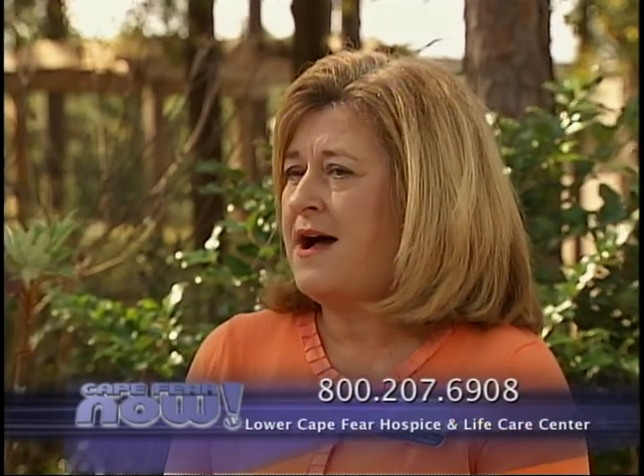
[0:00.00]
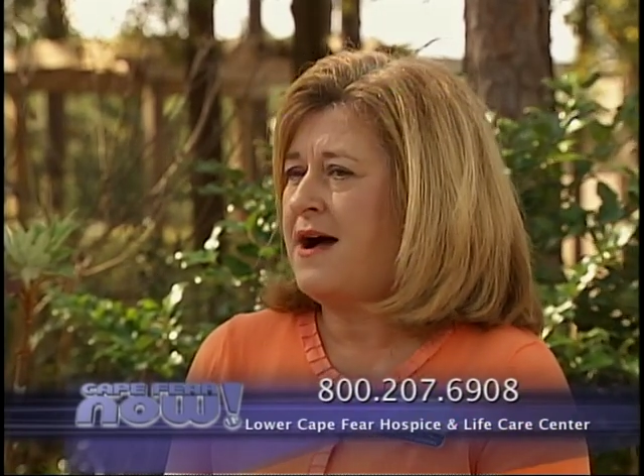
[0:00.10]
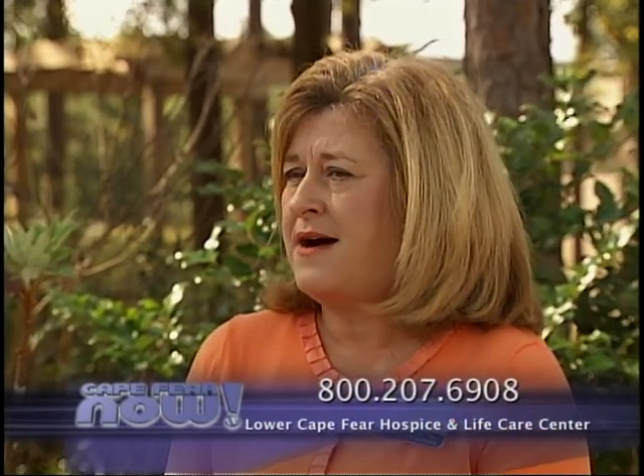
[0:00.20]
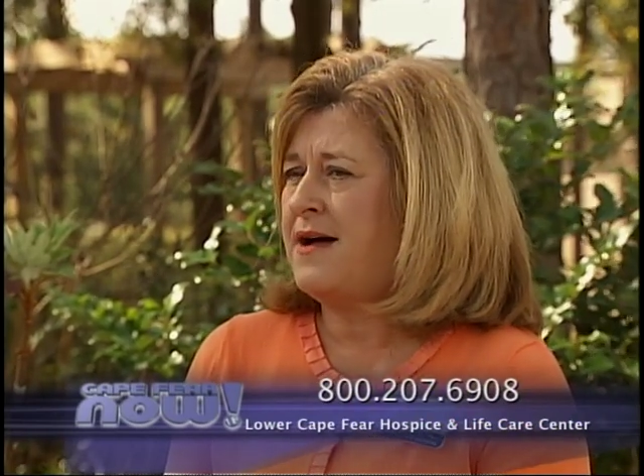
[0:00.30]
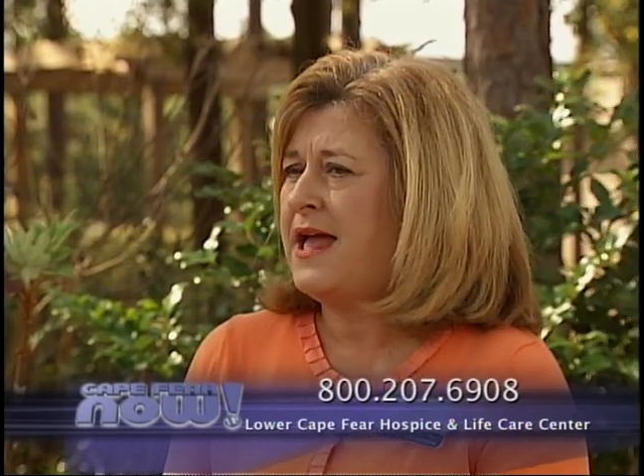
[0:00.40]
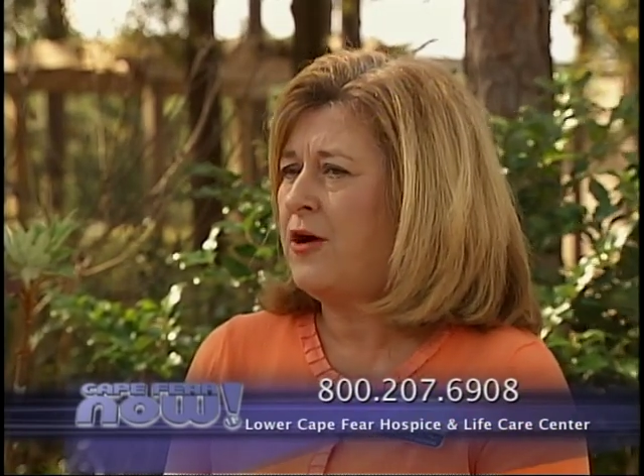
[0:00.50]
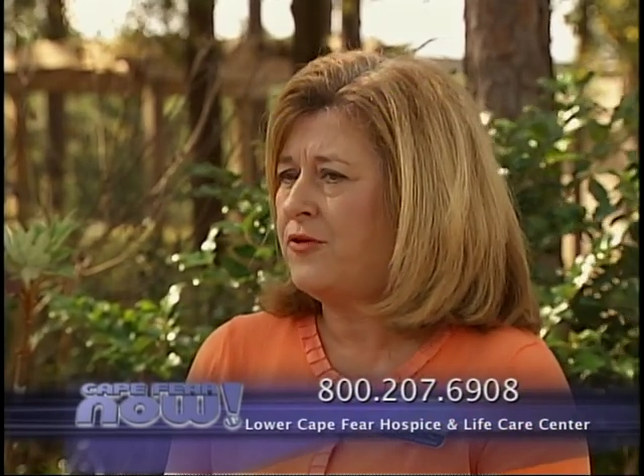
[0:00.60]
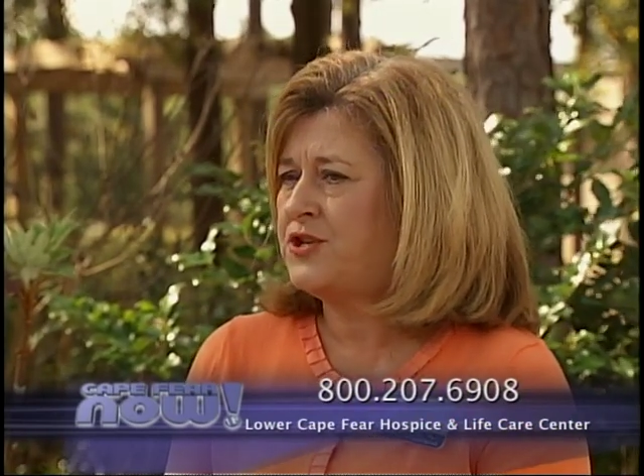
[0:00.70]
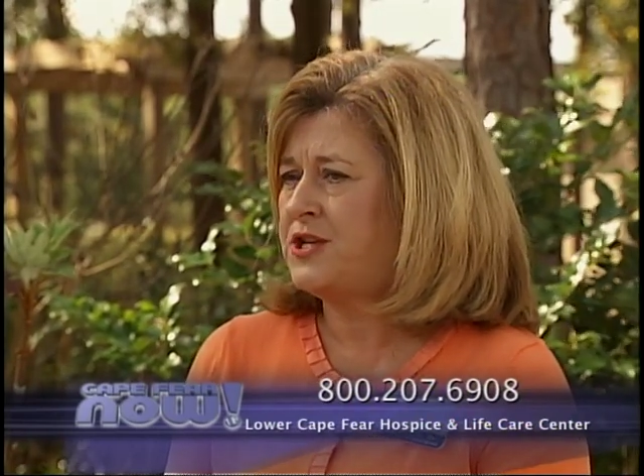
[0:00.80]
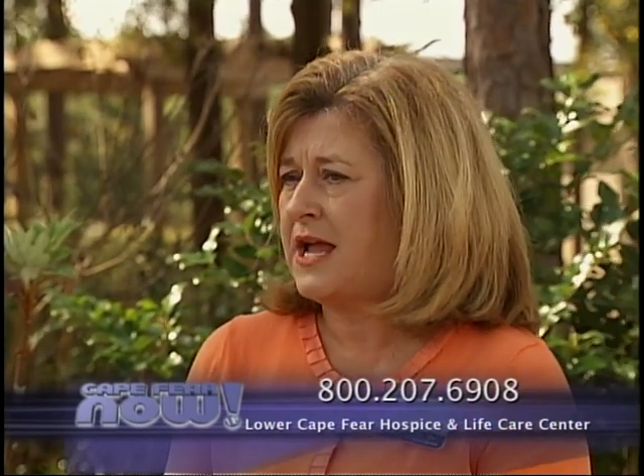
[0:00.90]

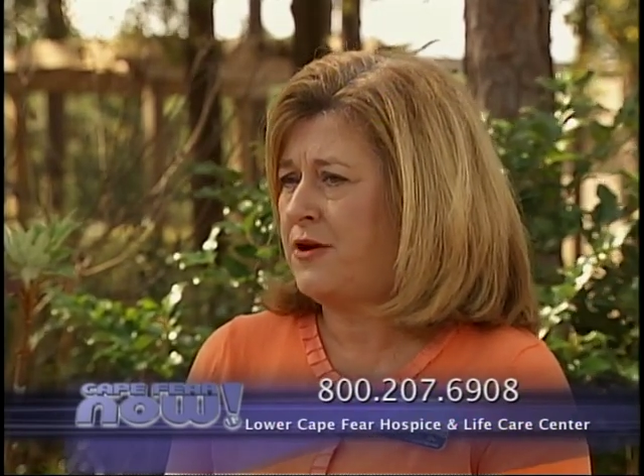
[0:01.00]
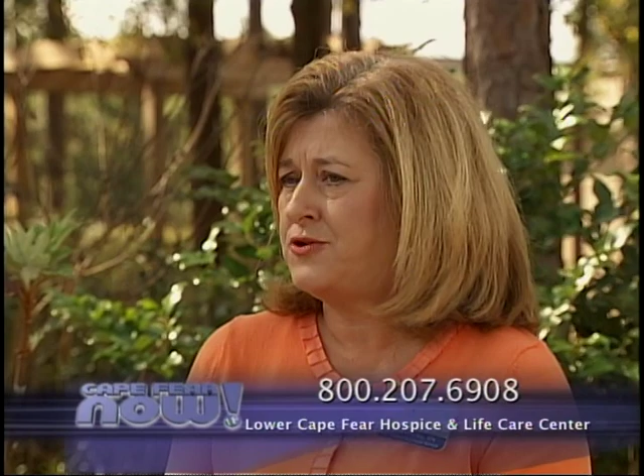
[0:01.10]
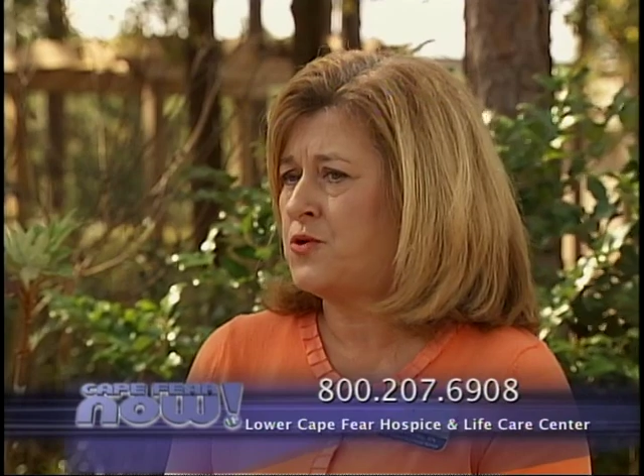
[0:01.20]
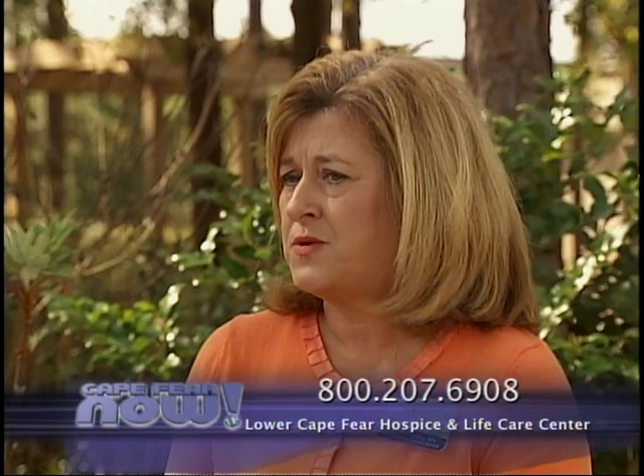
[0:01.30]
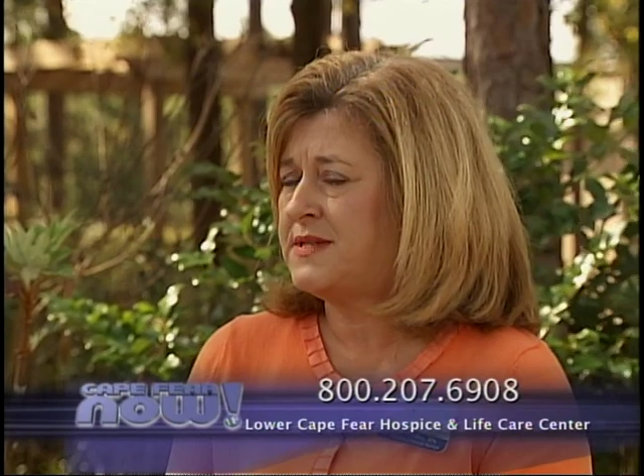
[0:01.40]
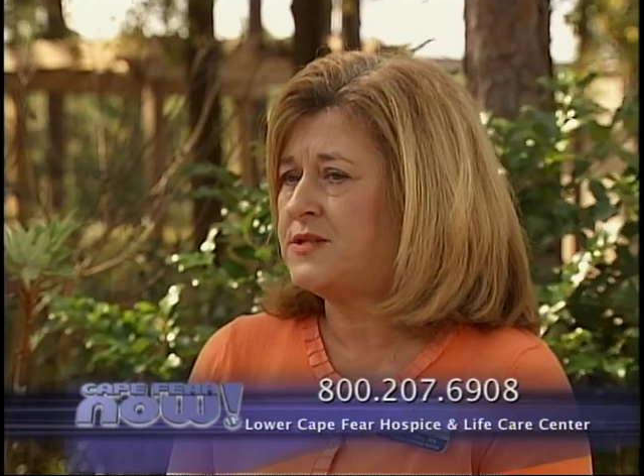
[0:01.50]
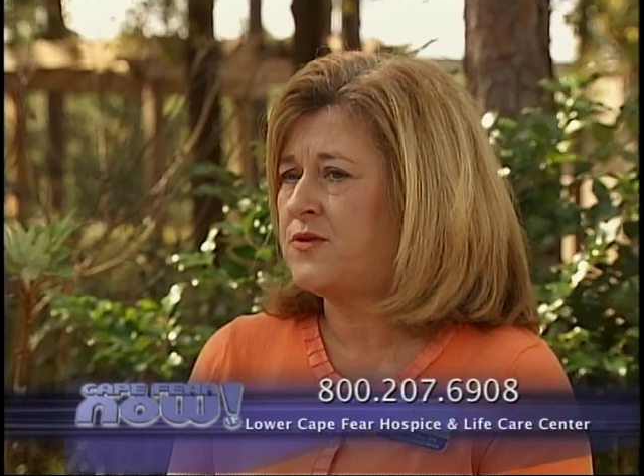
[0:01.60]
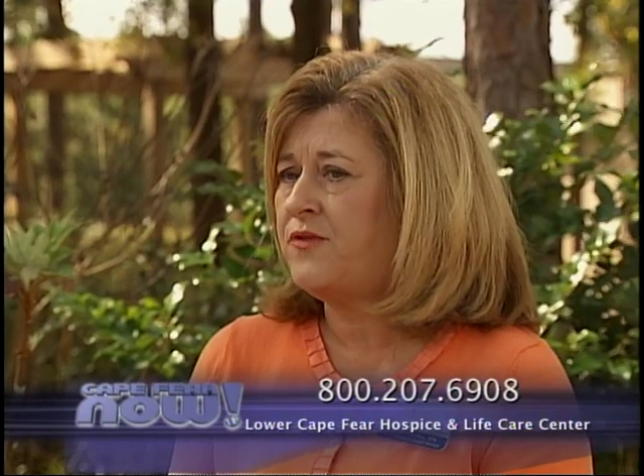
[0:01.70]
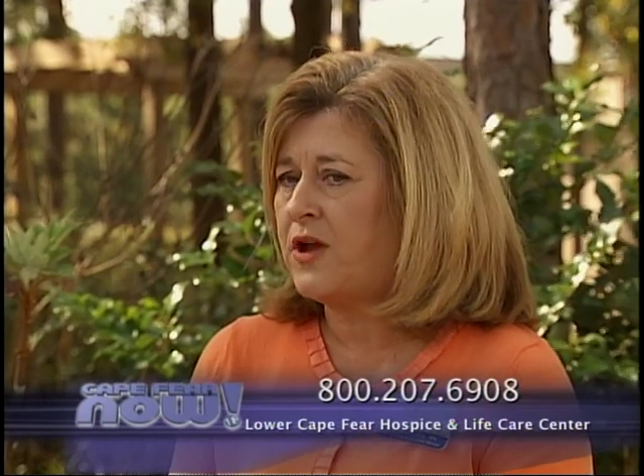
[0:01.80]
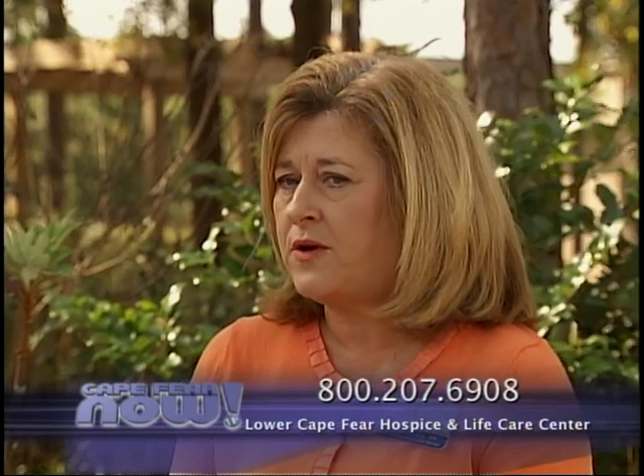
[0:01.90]
Healthcare choices
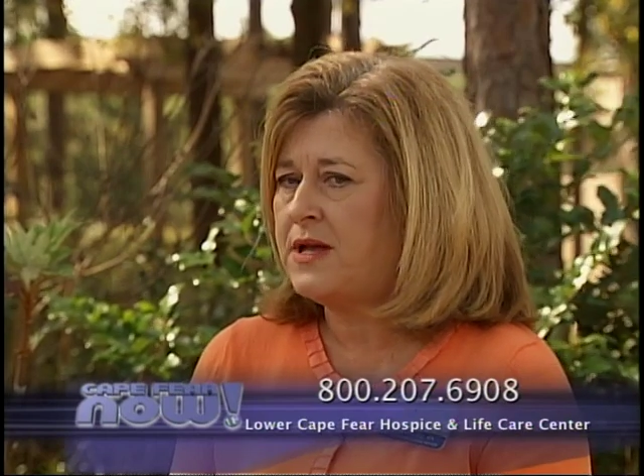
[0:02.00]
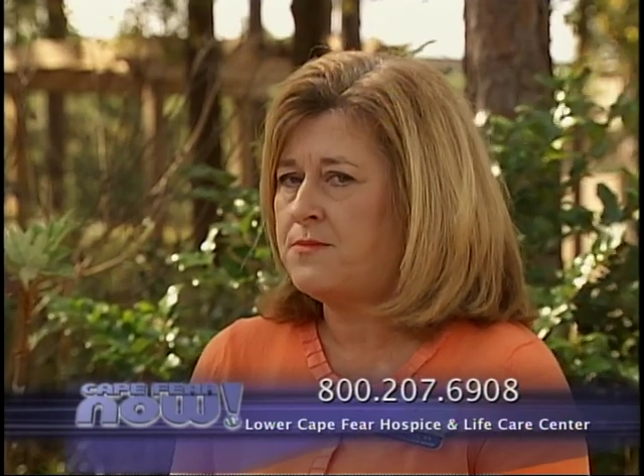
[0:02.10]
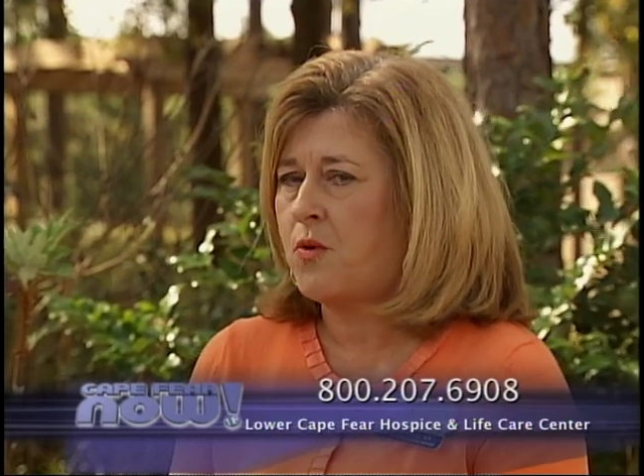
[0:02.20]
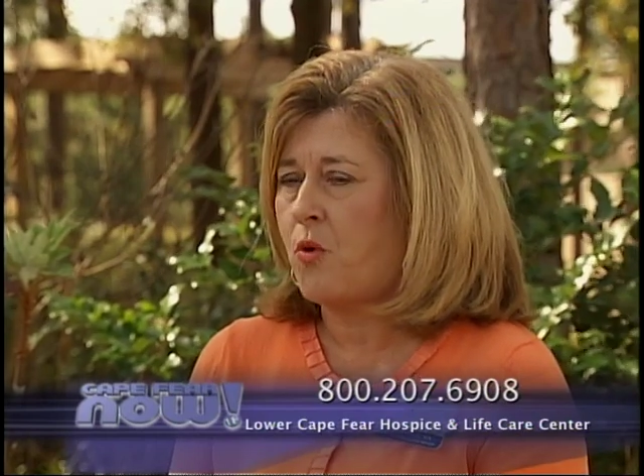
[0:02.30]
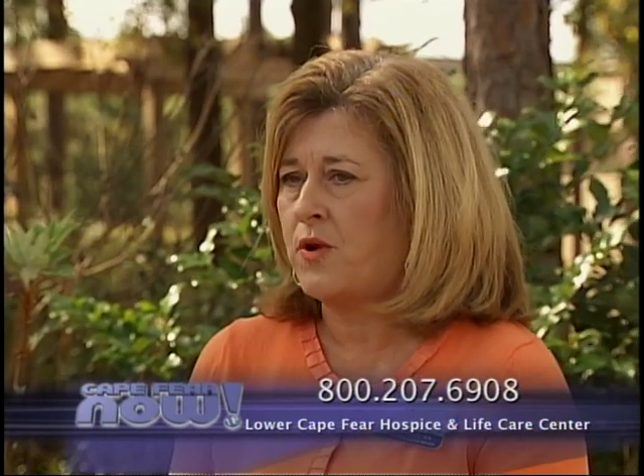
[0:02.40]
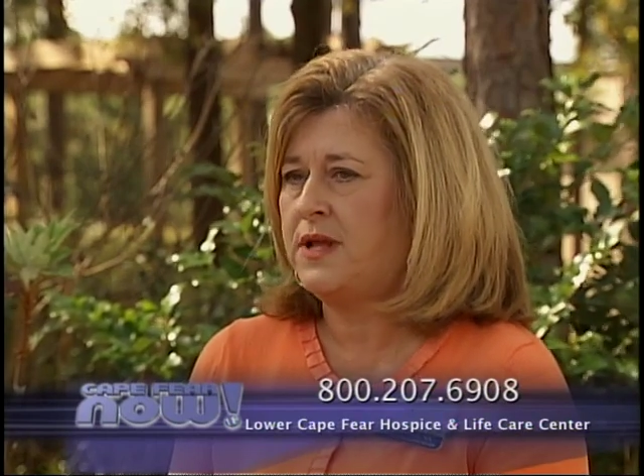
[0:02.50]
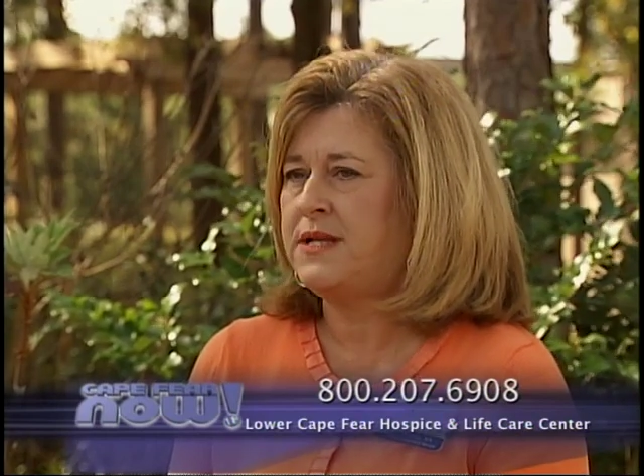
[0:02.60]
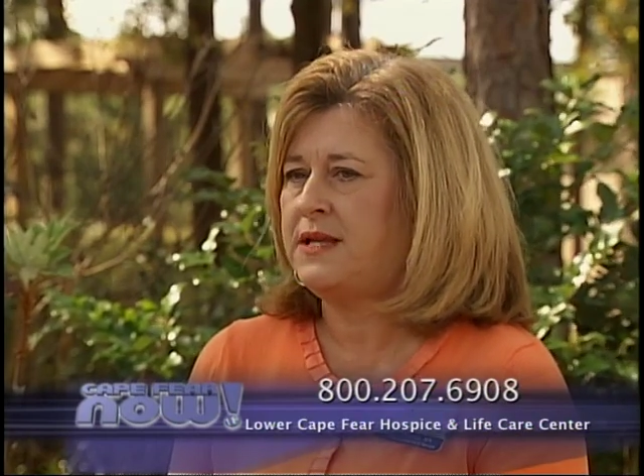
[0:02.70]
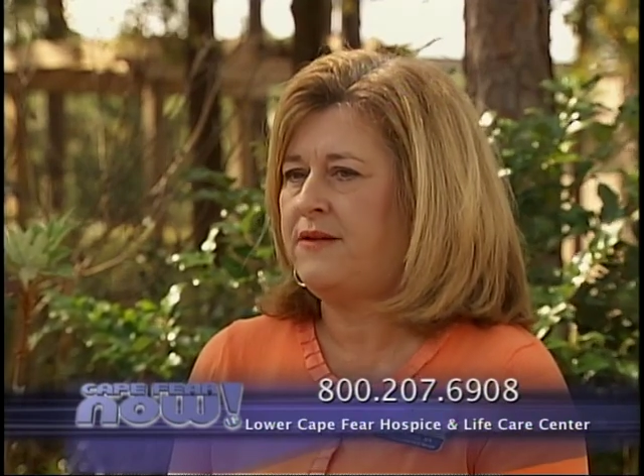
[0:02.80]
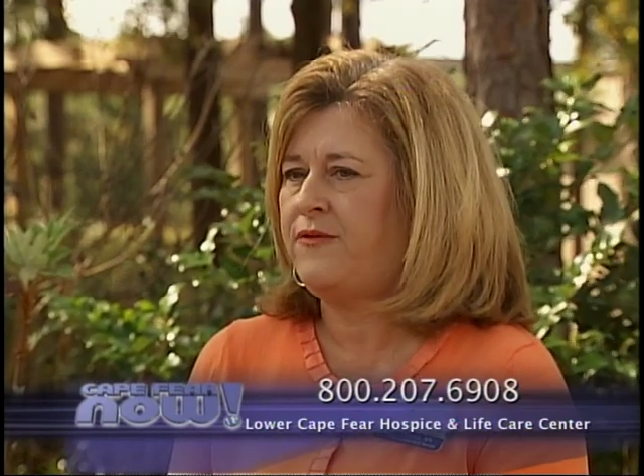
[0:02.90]
are very
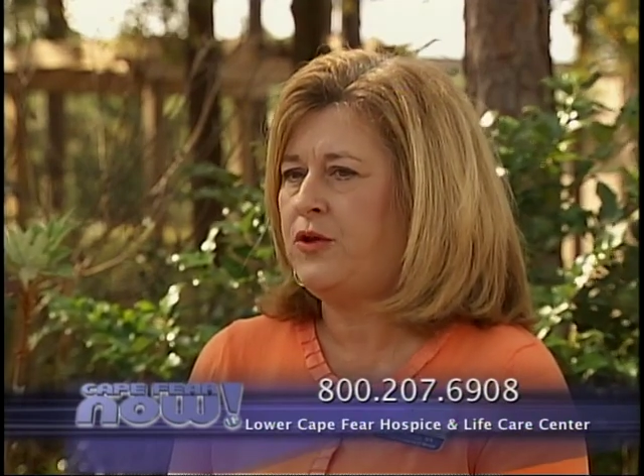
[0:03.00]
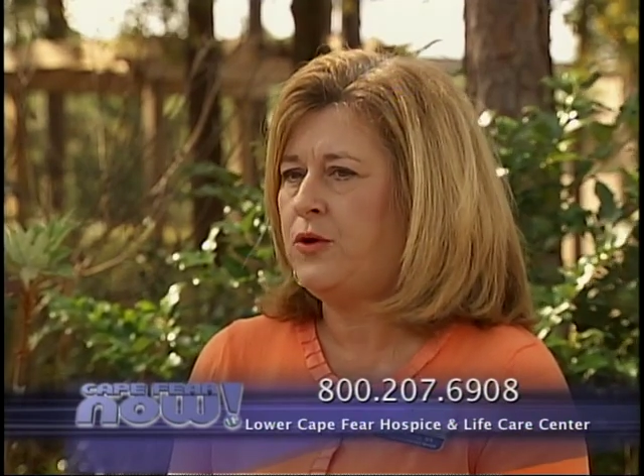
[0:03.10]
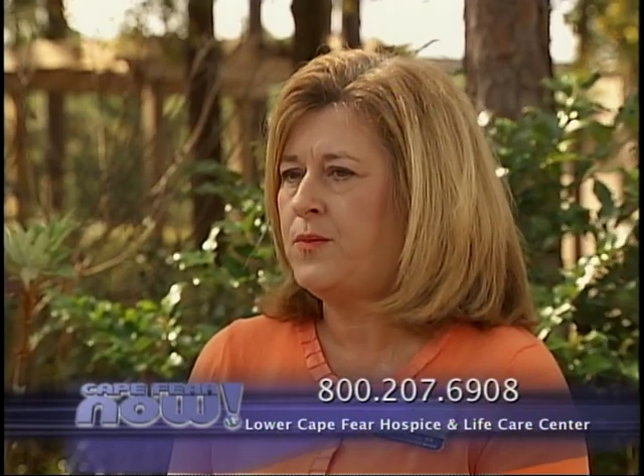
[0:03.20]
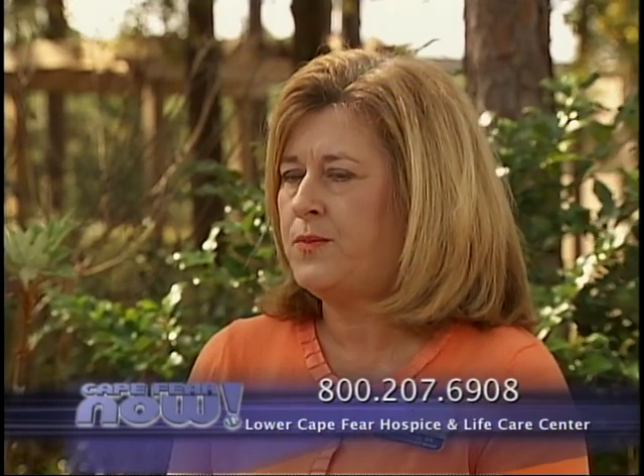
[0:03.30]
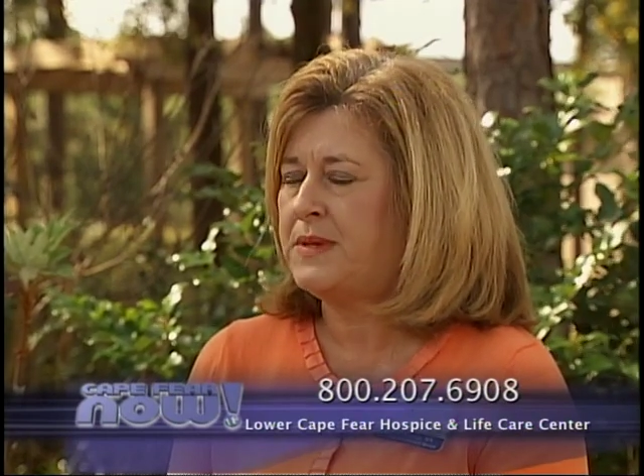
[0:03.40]
important if you